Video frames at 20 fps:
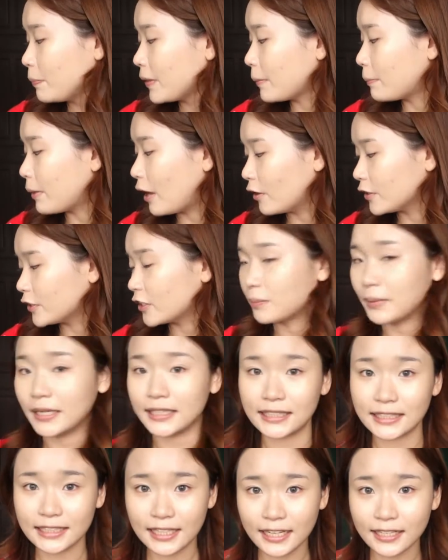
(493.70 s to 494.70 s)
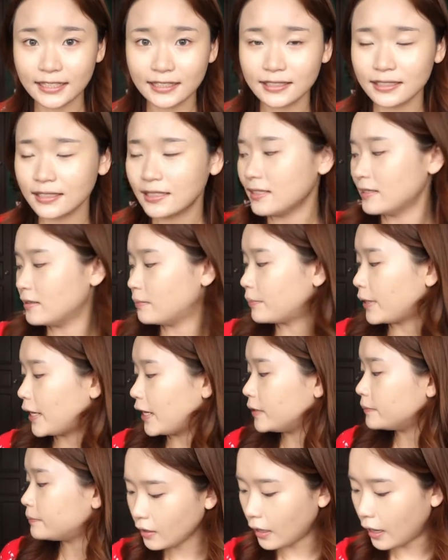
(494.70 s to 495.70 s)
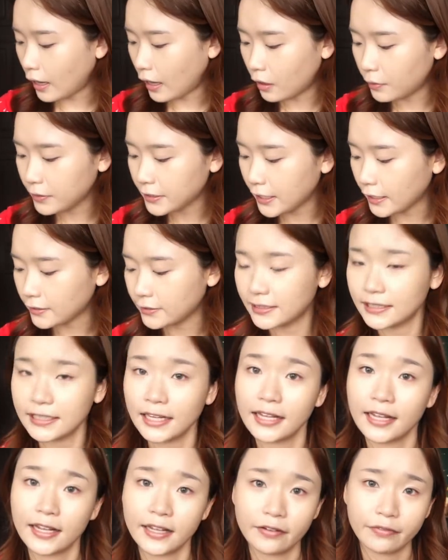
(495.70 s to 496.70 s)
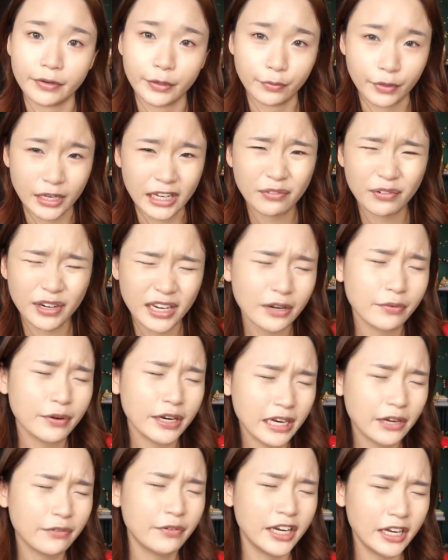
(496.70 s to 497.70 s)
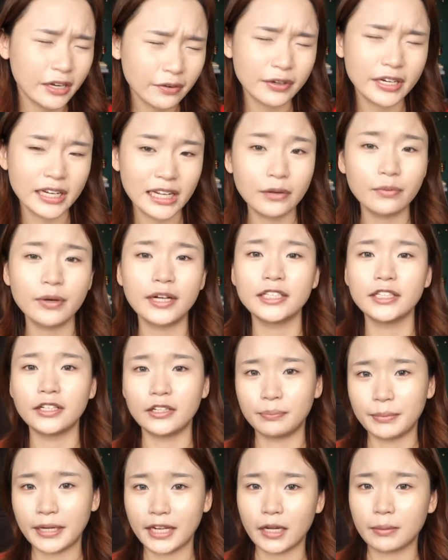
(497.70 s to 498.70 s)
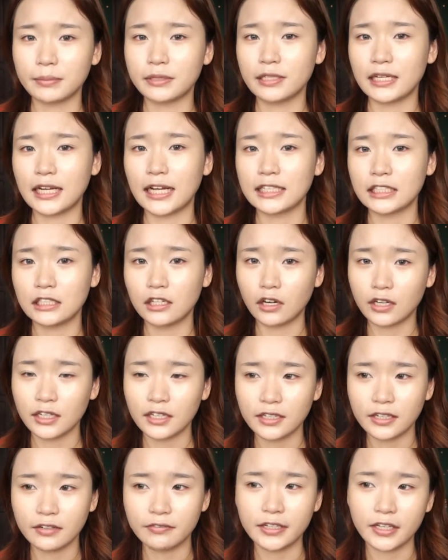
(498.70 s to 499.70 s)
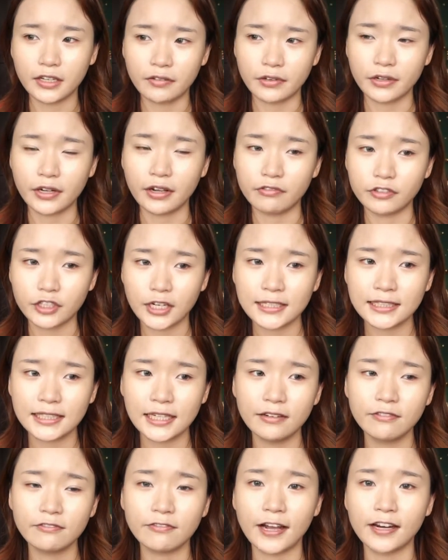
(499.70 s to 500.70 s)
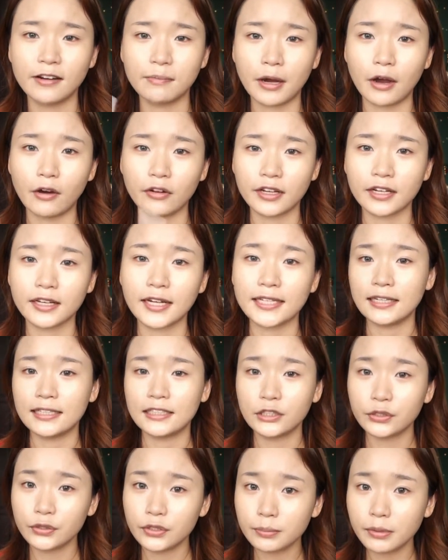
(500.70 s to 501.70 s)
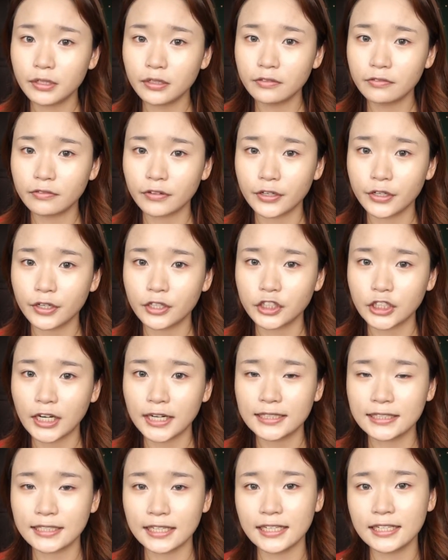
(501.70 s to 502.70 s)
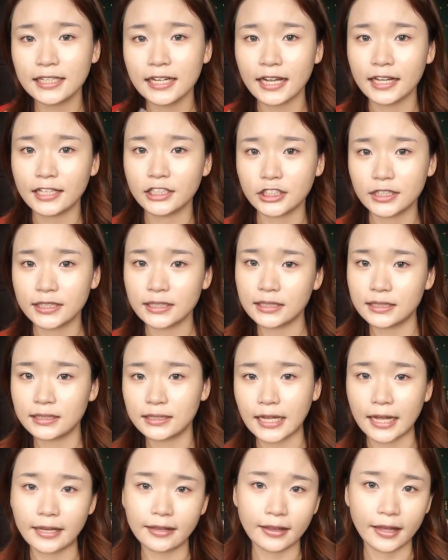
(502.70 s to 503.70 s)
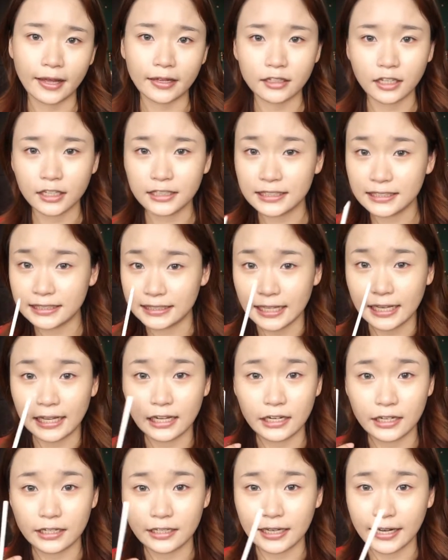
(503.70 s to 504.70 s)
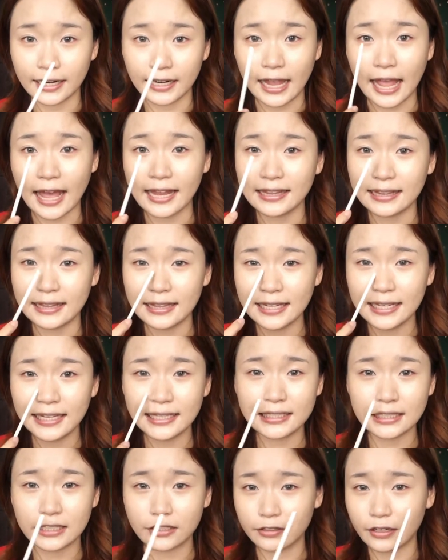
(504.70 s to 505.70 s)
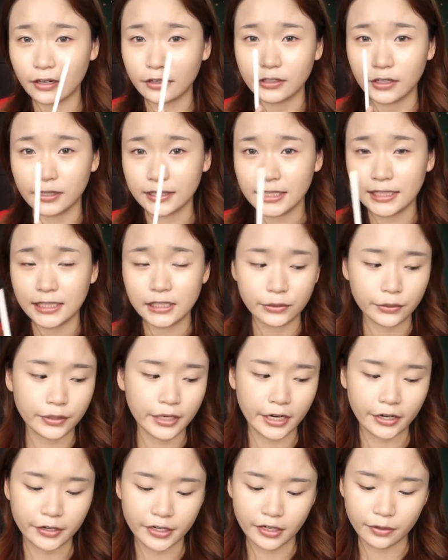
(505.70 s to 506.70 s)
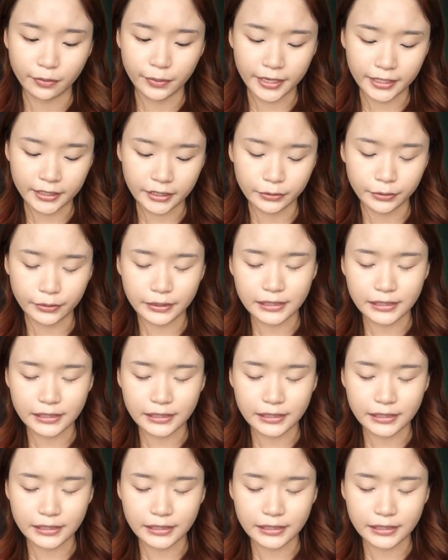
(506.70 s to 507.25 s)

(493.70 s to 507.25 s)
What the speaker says: powder on my skin. But I always like to say that if you really want your makeup to last longer, even if you have dry skin, find a powder that's suitable for your dry skin and just set that concealer like at least around your T-zone area where you